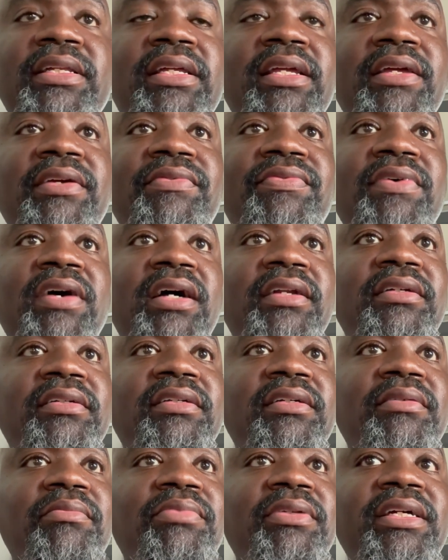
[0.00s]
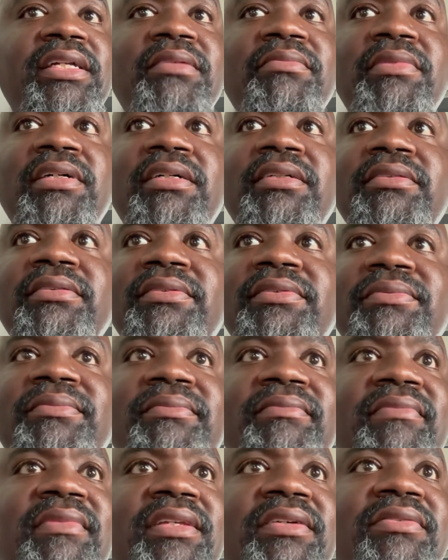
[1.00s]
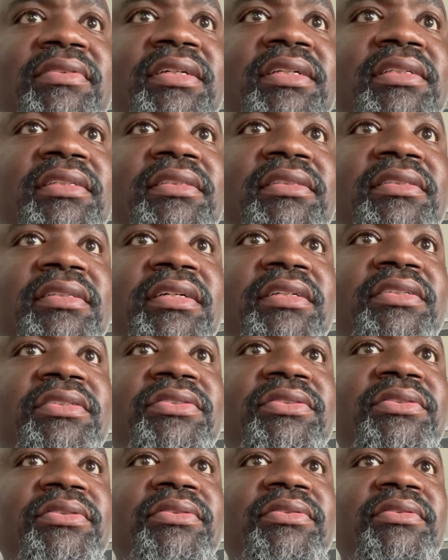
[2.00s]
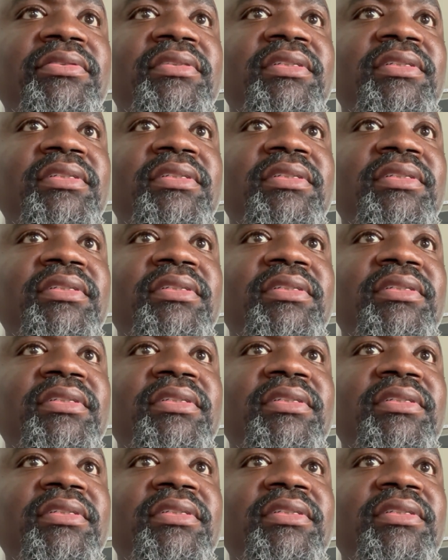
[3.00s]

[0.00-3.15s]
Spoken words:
can't find nothing to complain about. Really, to tell you the truth.